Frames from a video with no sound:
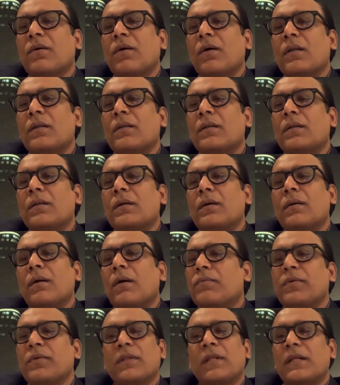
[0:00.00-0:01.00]
on
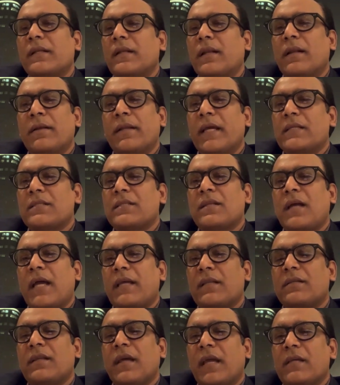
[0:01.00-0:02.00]
for the next
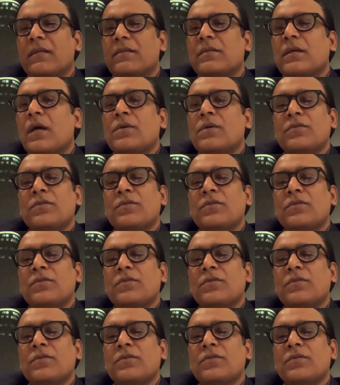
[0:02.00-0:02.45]
9 days.